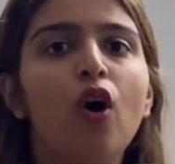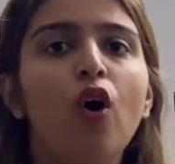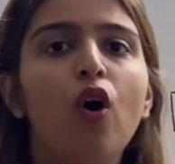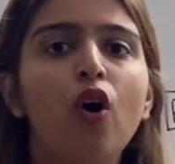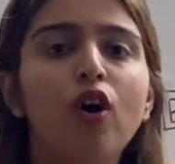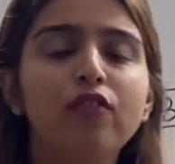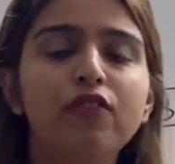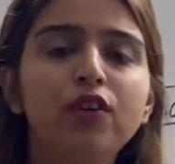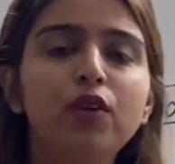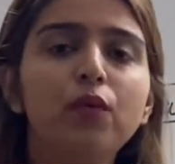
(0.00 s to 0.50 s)

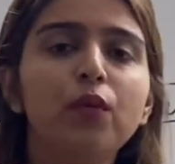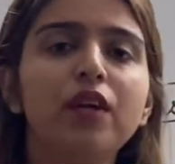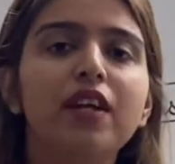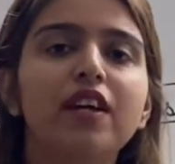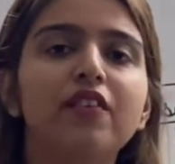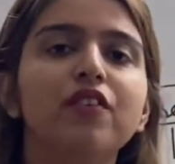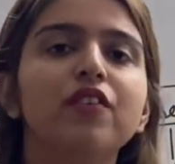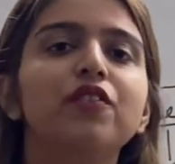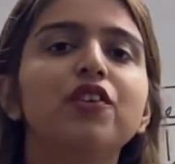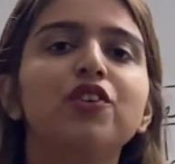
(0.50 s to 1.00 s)
Often
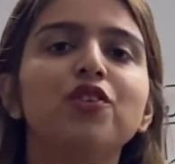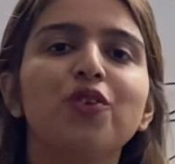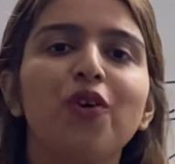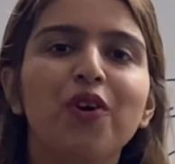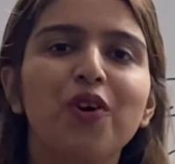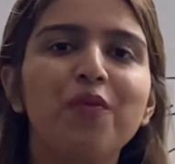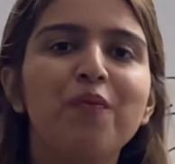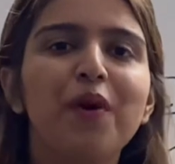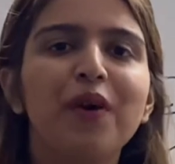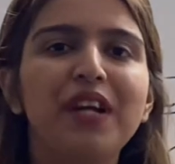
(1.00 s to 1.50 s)
whenever we
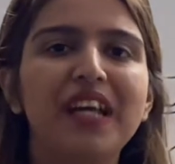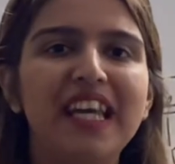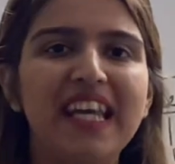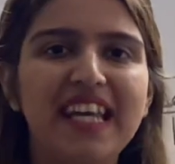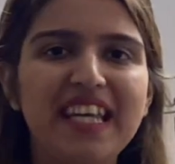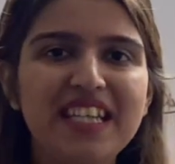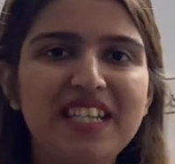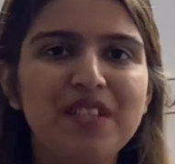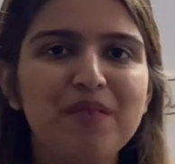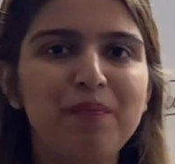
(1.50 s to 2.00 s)
talk about
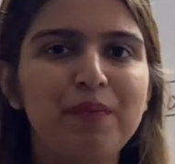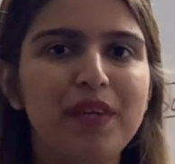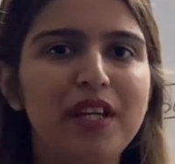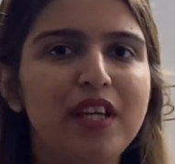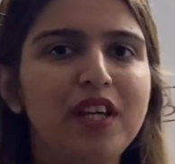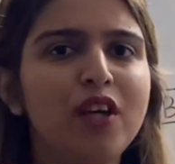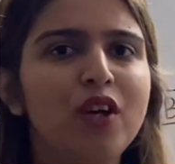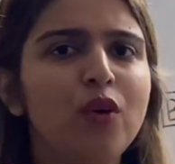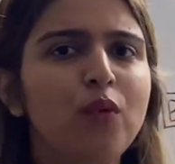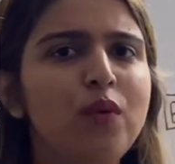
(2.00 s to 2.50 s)

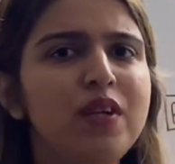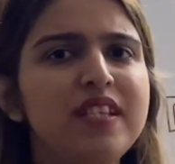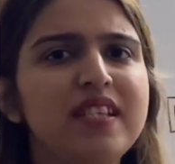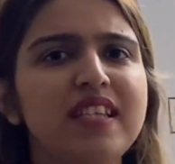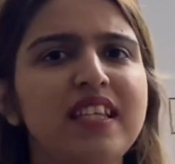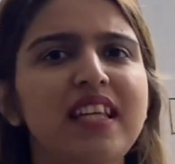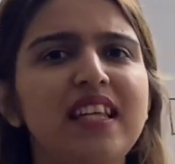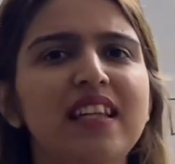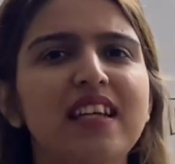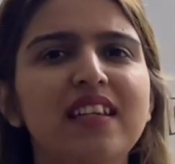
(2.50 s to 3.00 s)
ATP, we
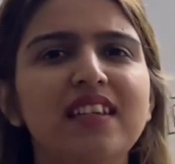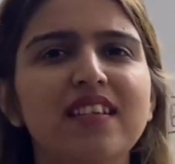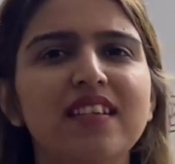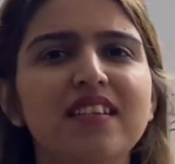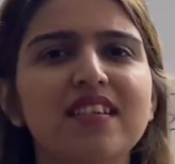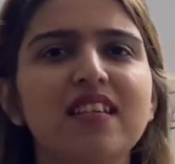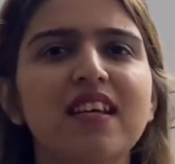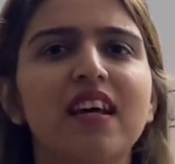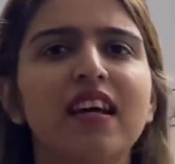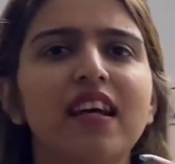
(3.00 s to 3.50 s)
see that it
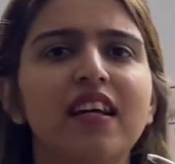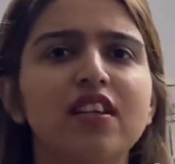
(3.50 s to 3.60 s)
is